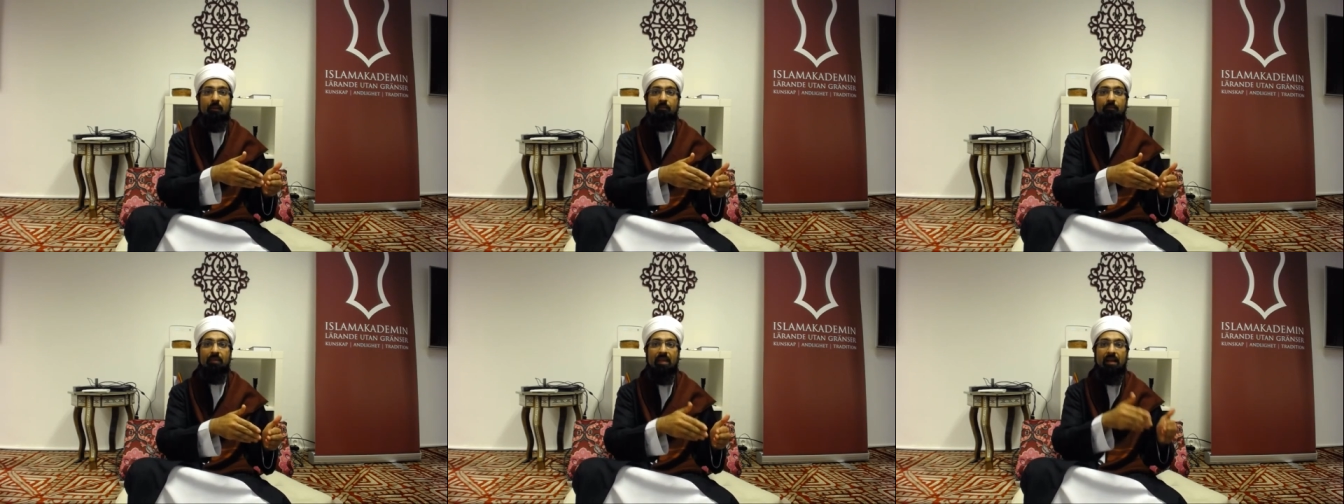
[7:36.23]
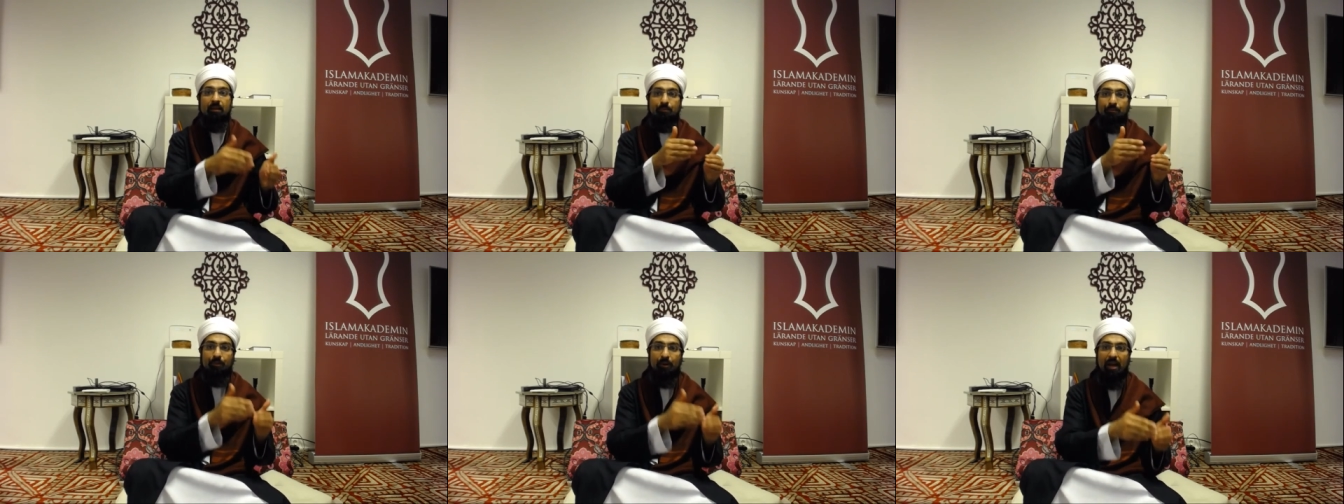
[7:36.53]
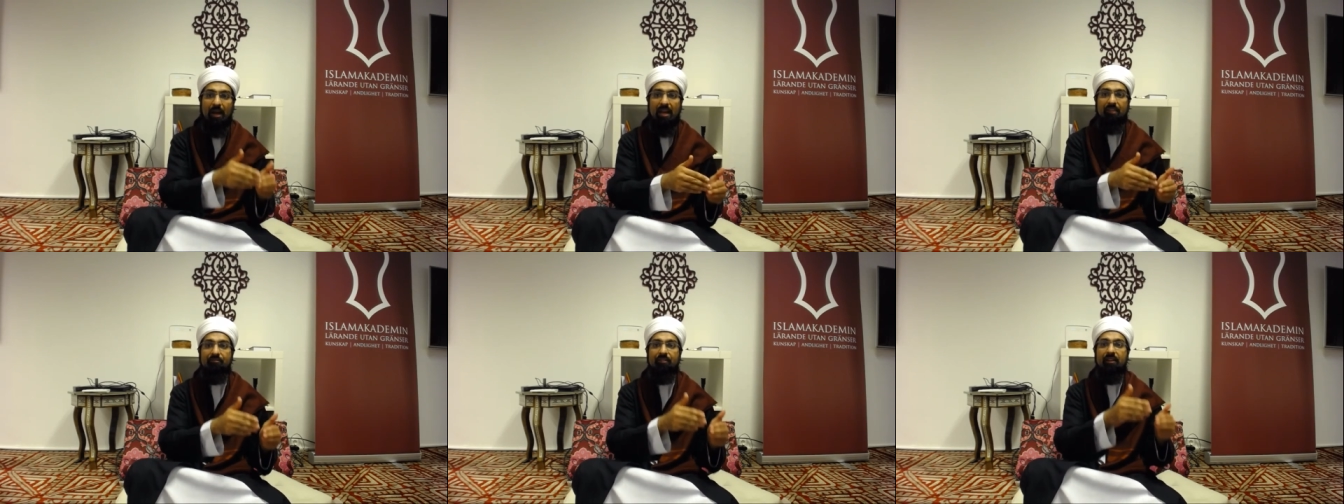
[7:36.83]
and
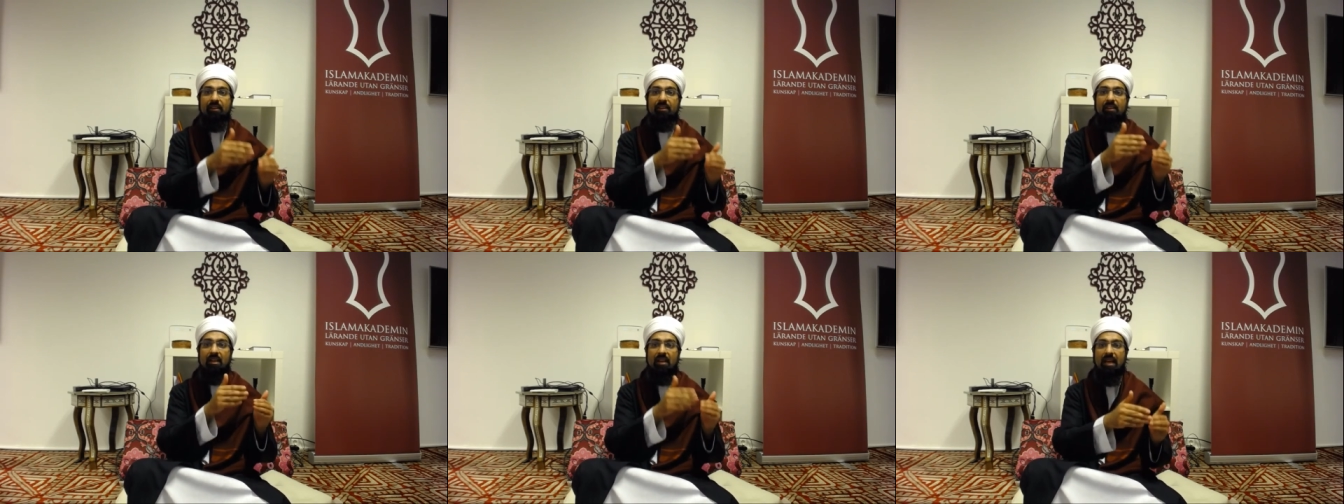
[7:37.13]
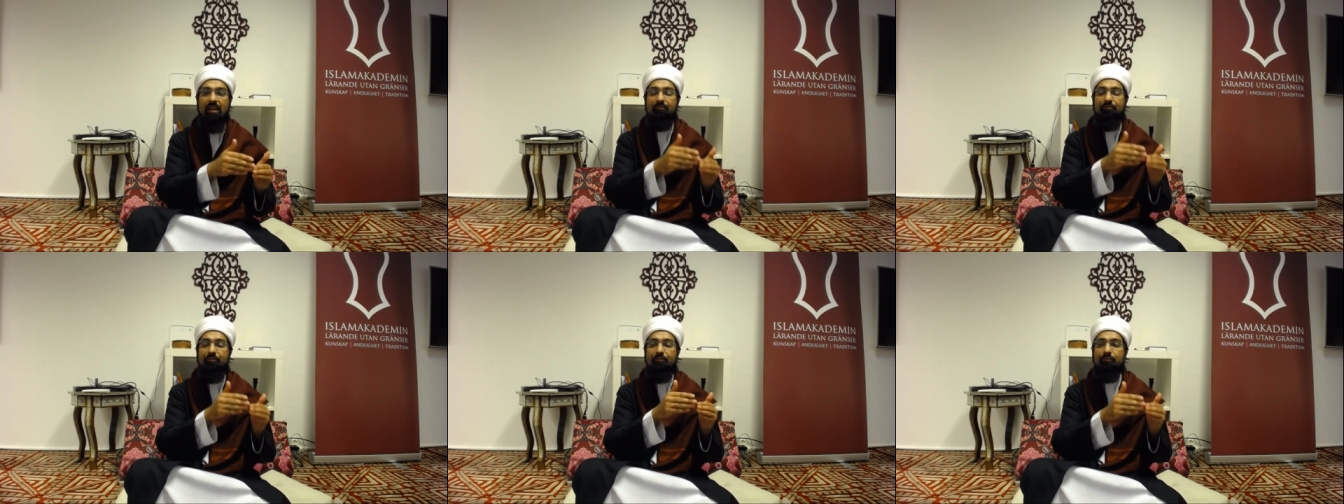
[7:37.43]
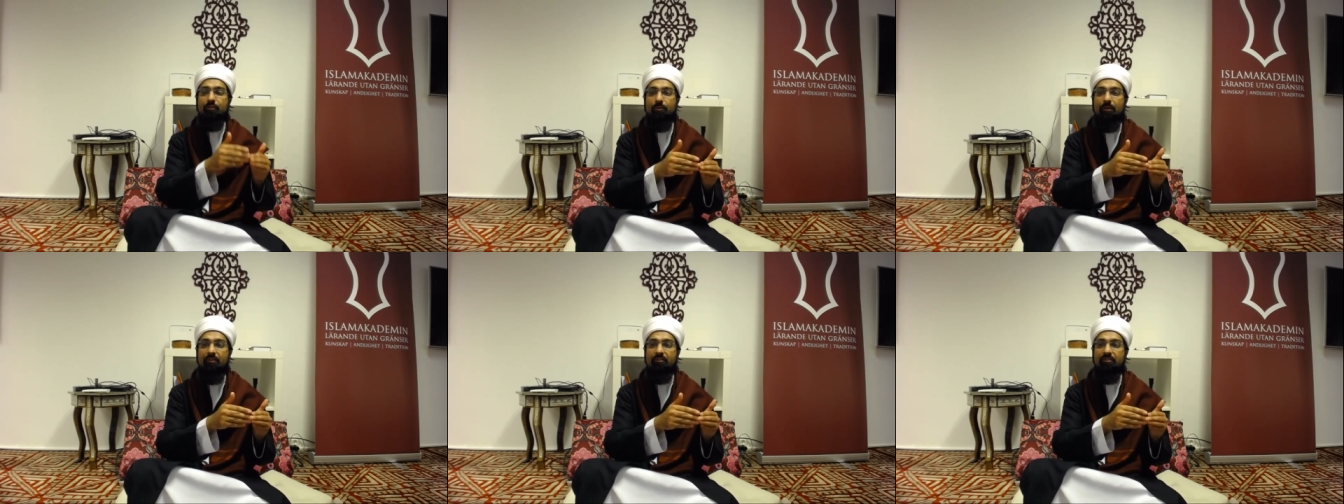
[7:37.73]
private life of the
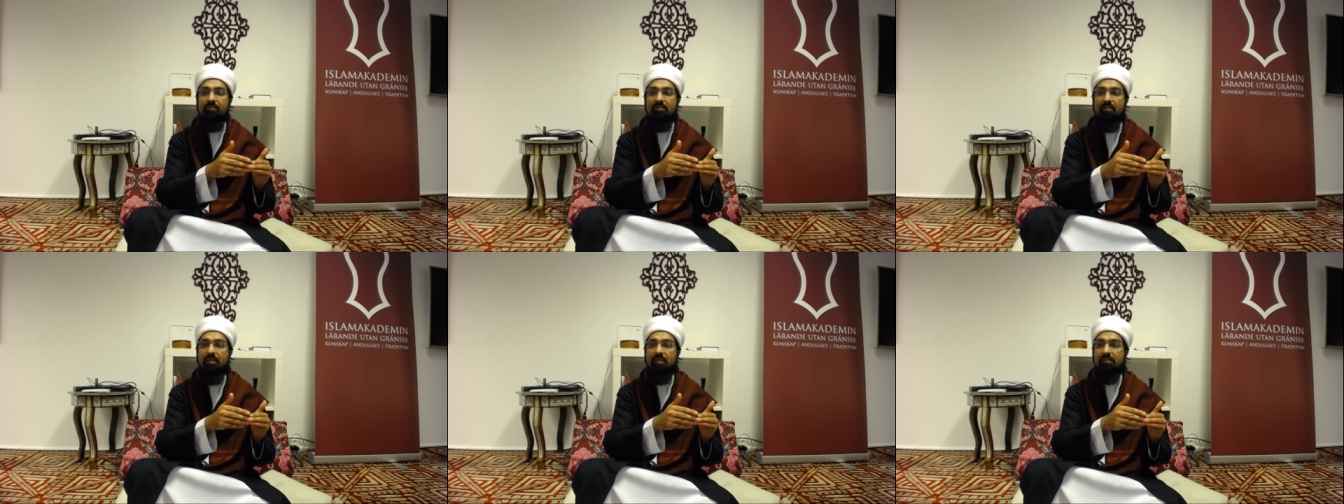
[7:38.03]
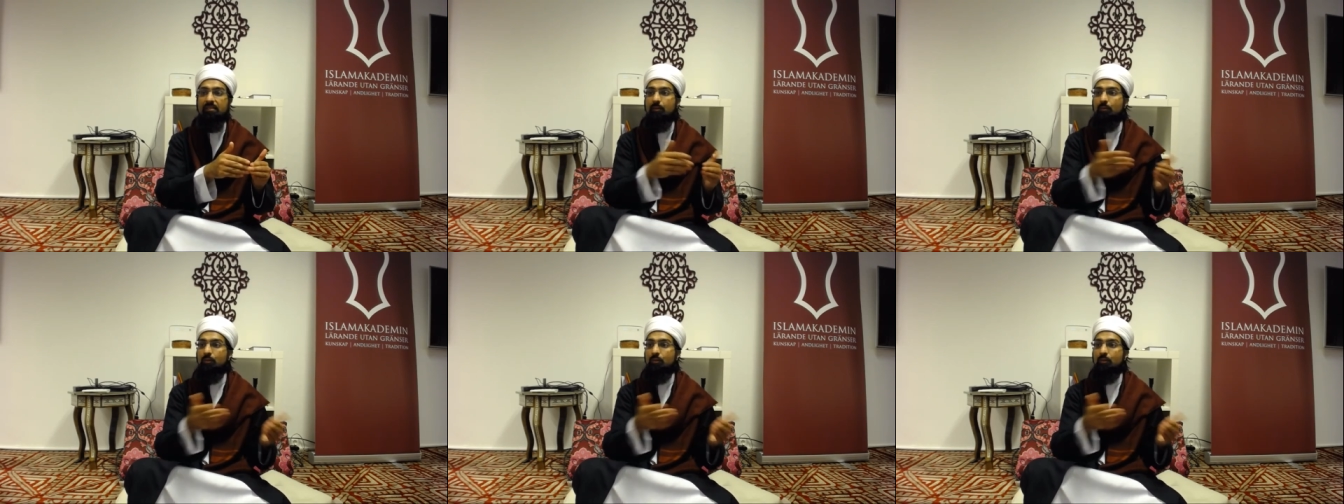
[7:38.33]
Prophet sallallahu alaihi wasallam was